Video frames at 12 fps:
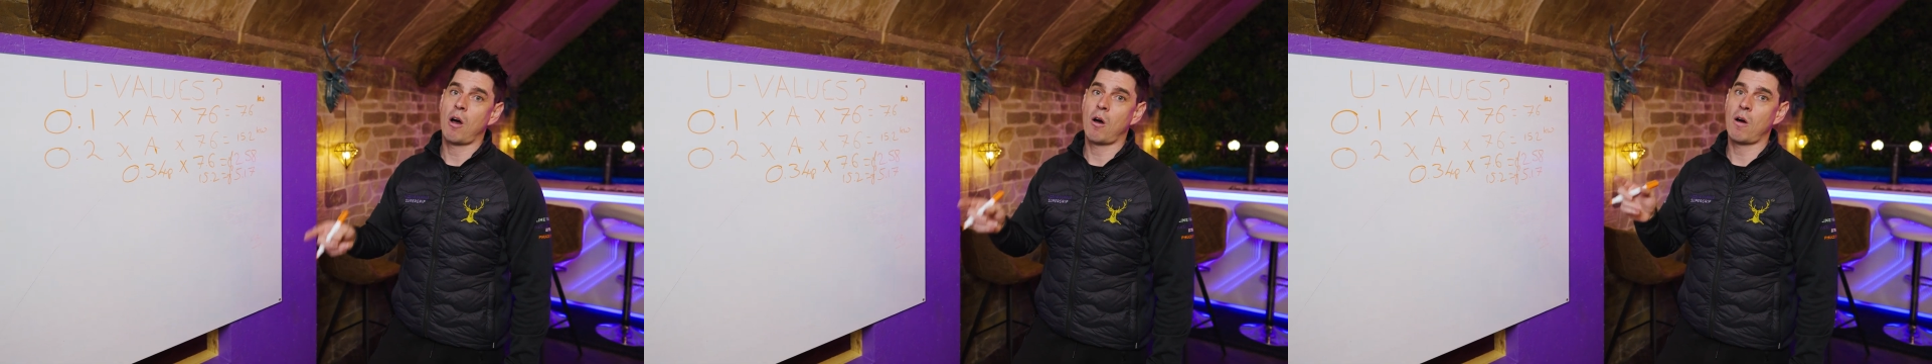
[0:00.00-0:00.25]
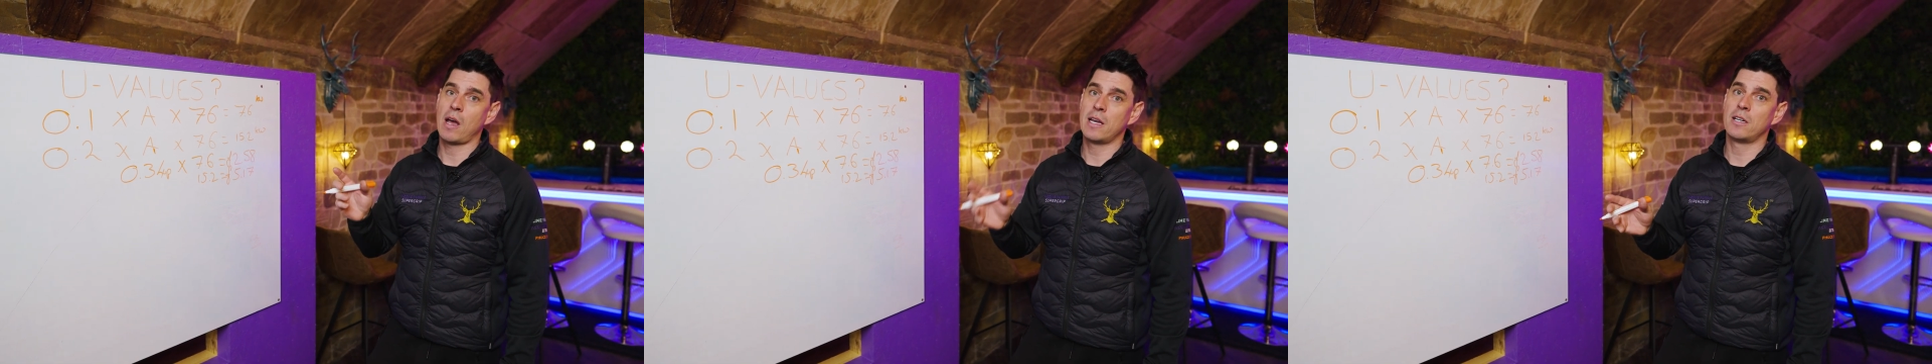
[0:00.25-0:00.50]

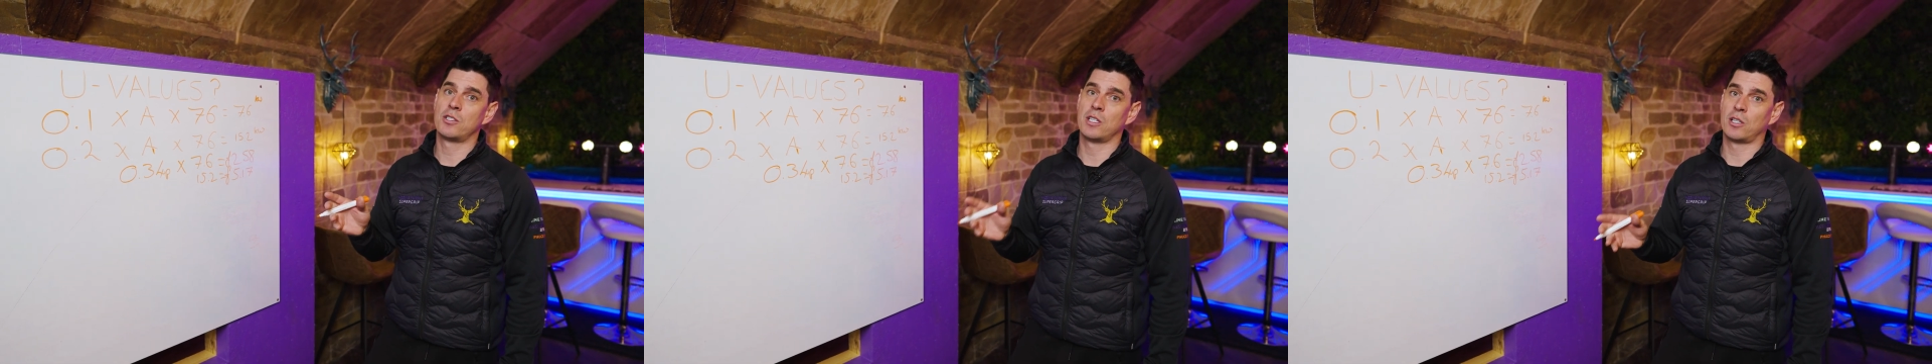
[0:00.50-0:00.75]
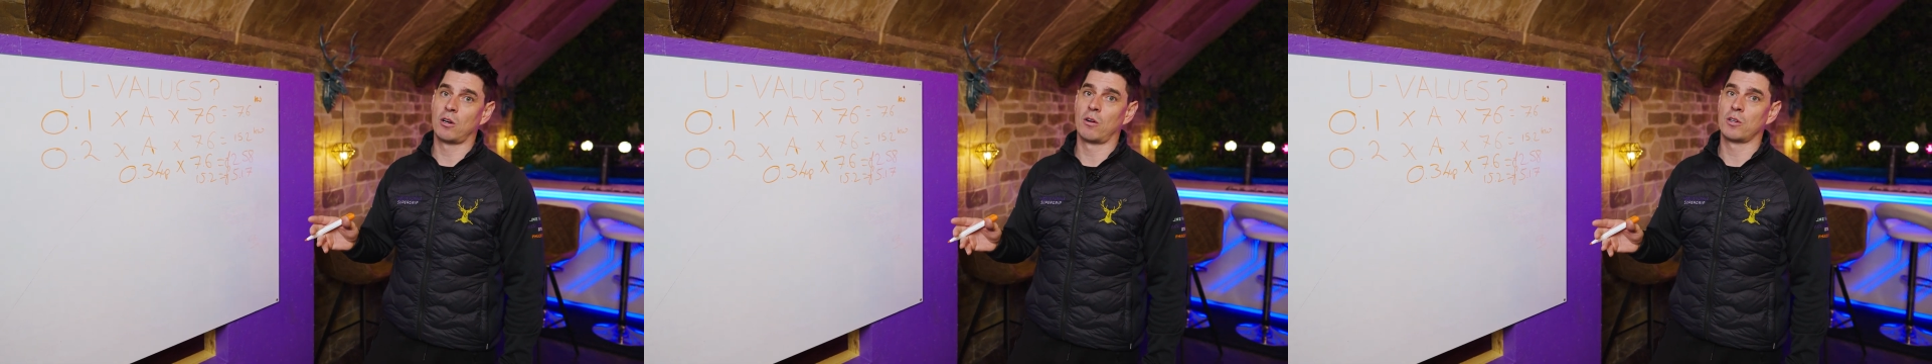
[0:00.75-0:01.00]
our
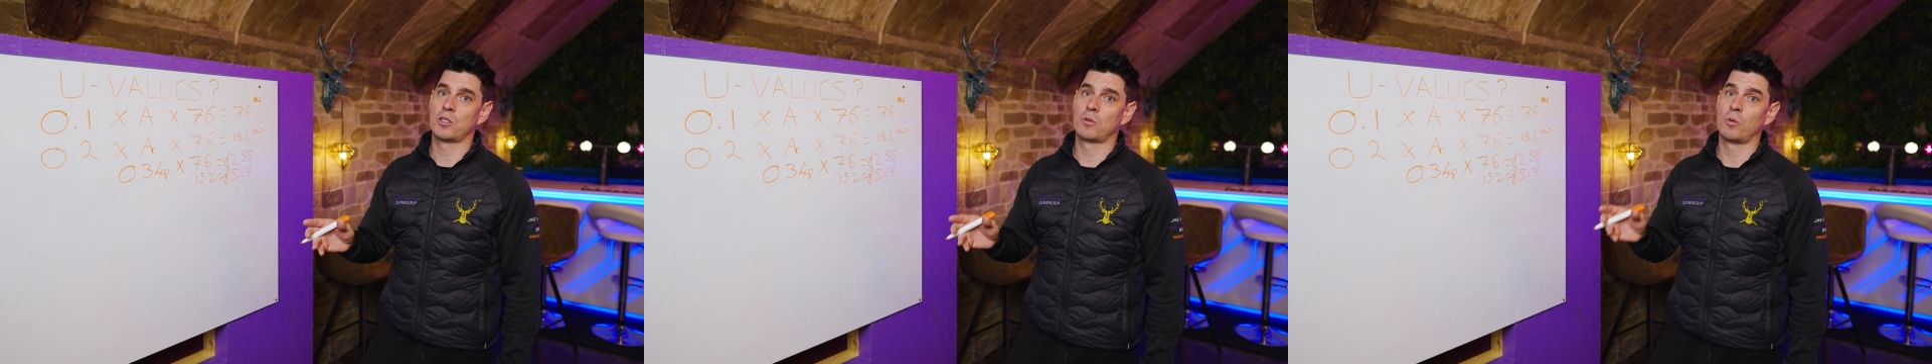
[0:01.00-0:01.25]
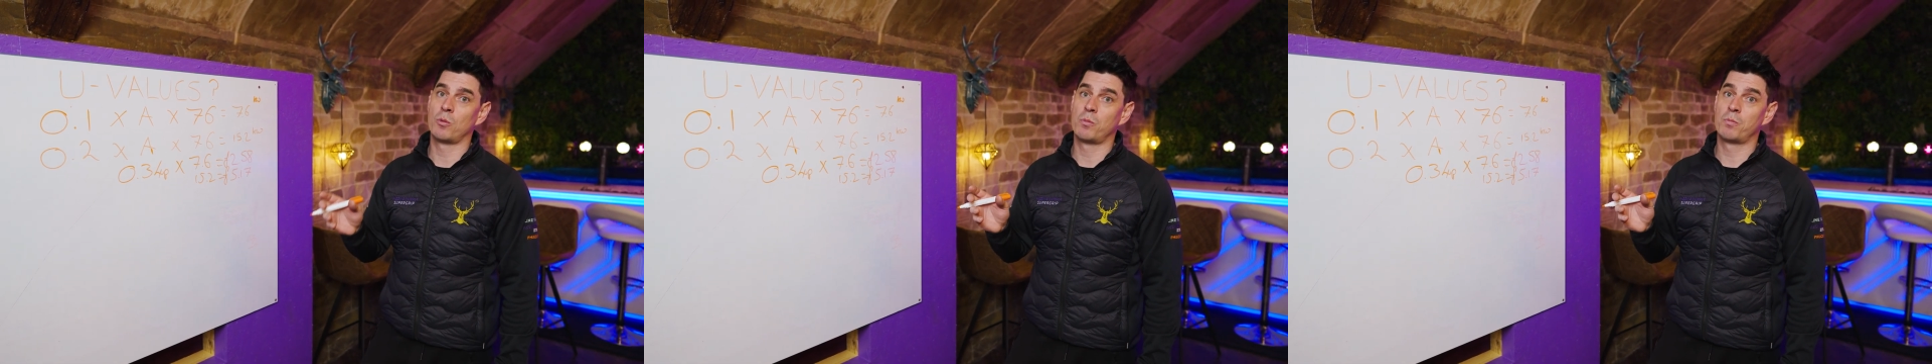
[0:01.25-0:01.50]
energy cost
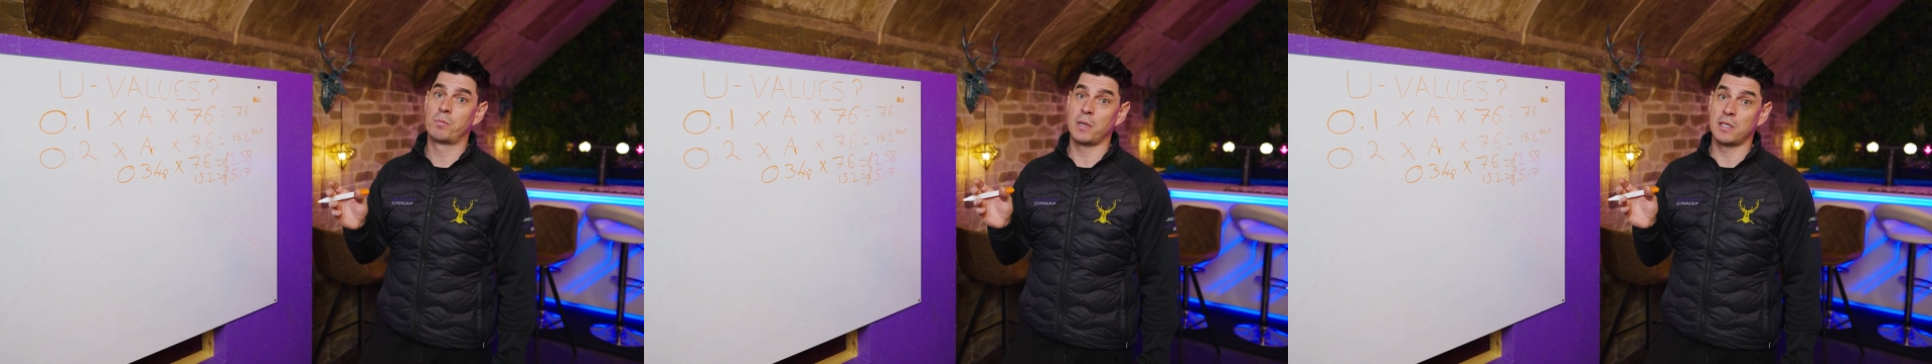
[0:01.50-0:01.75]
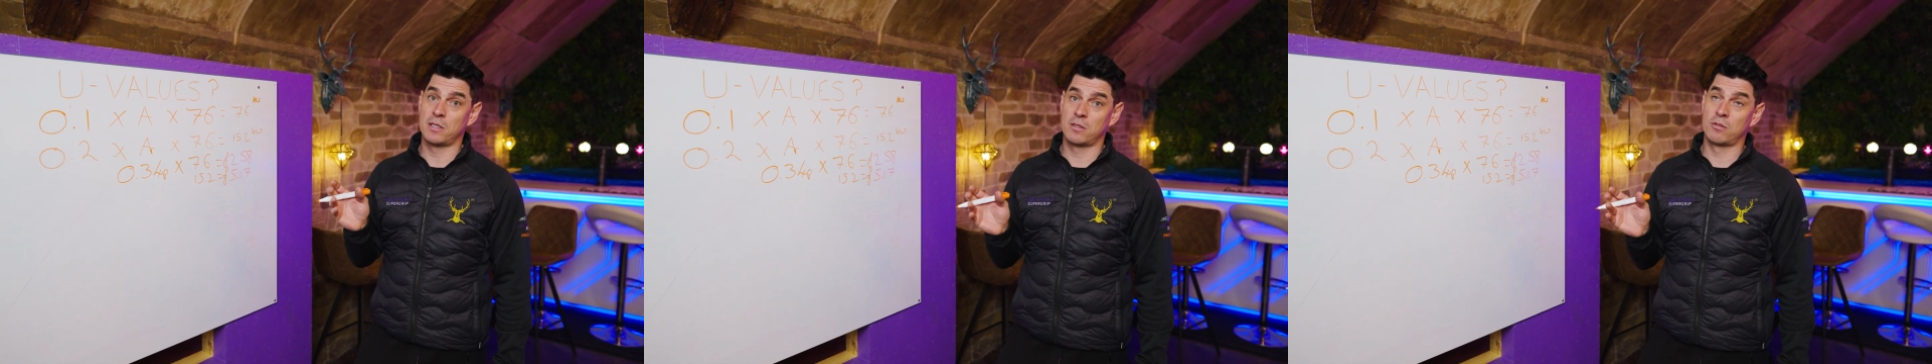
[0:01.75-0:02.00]
will
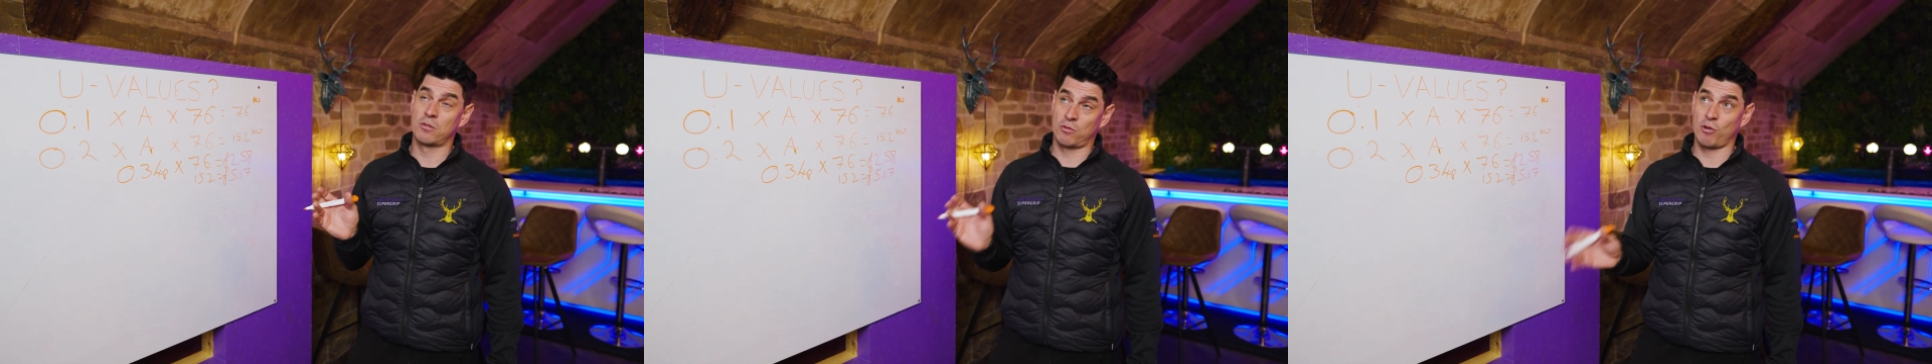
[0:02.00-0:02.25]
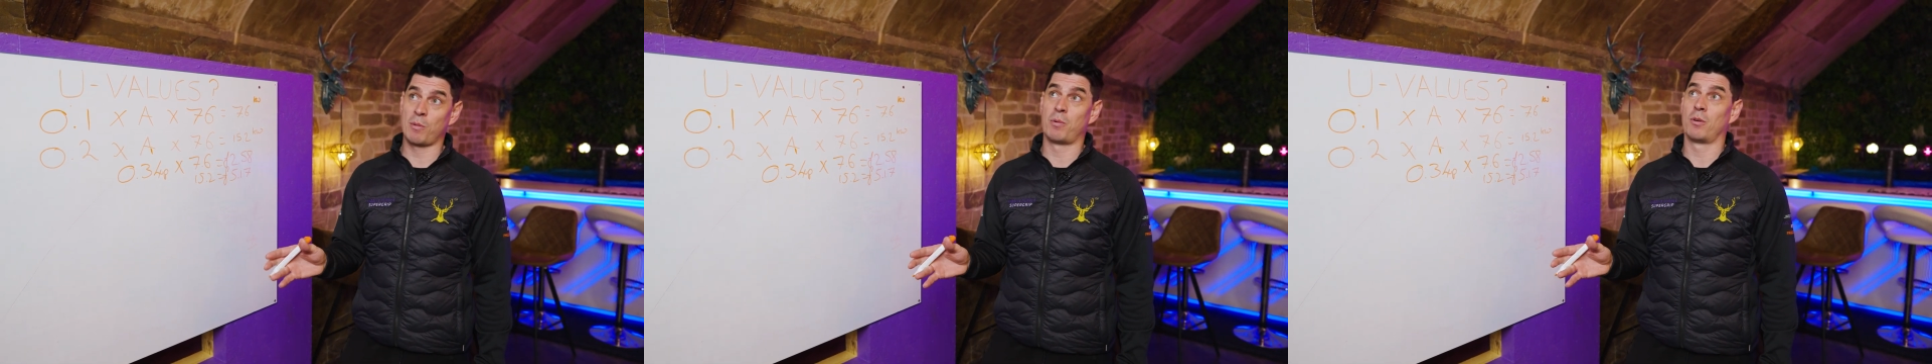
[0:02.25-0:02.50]
be
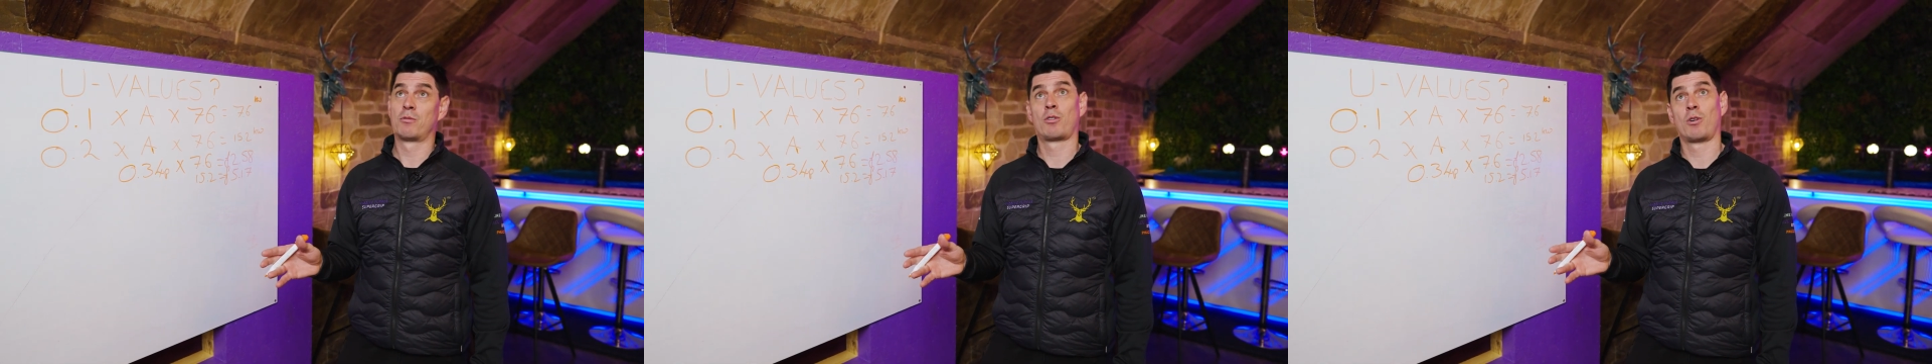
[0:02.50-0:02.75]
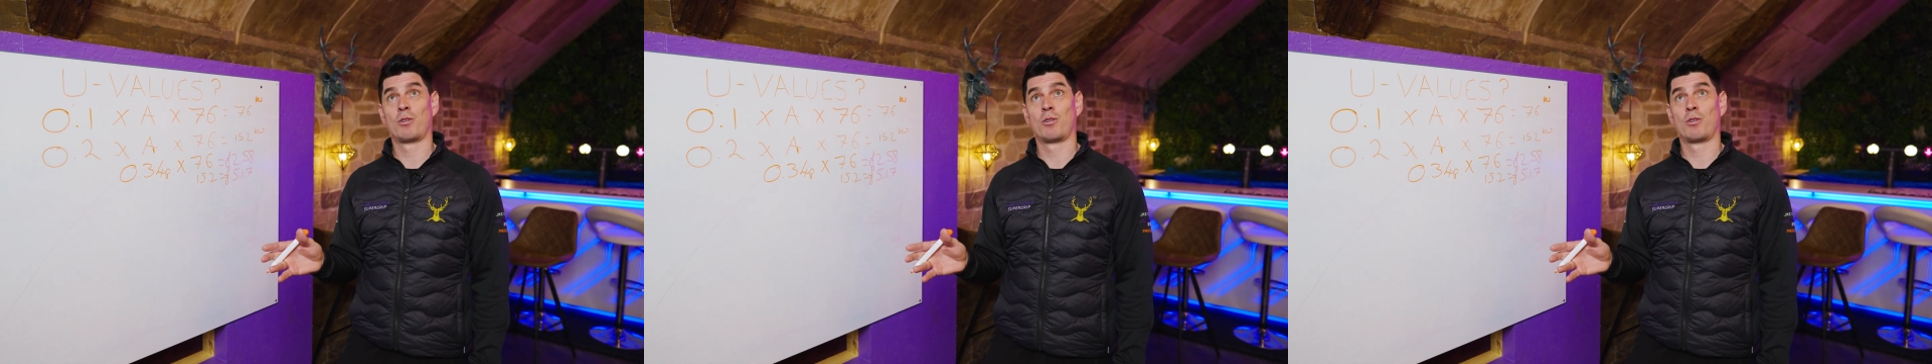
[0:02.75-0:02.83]
quadrupled